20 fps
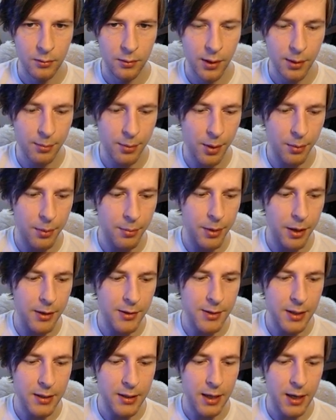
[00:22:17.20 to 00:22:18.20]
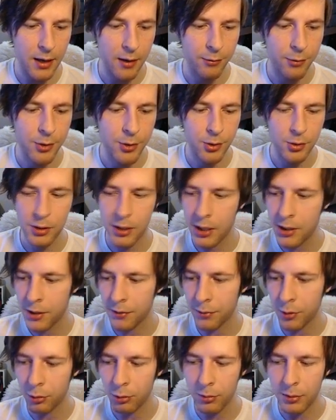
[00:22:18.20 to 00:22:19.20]
We could probably parasite that. If we drew Deja
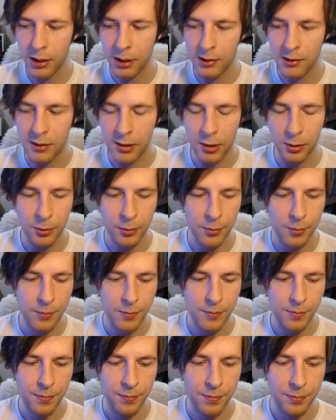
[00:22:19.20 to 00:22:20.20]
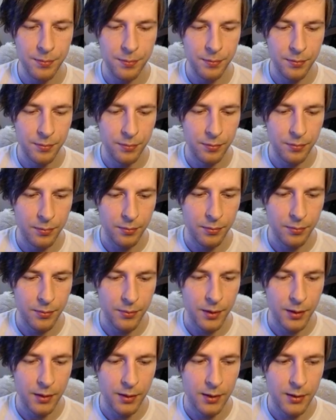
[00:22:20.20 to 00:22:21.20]
Vu, it would be good too.
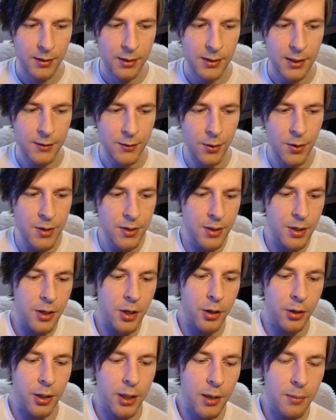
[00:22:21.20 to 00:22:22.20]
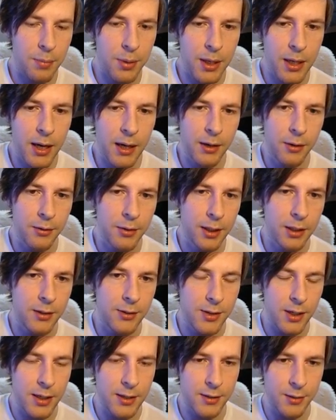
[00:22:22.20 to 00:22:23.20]
Successful runs in early EMP. I don't think
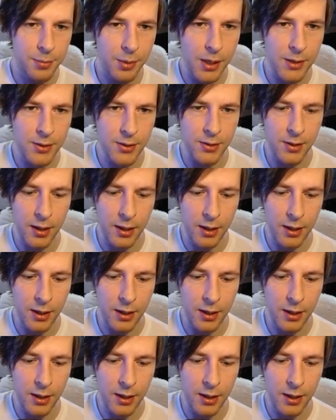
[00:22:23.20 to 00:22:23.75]
there's any surprises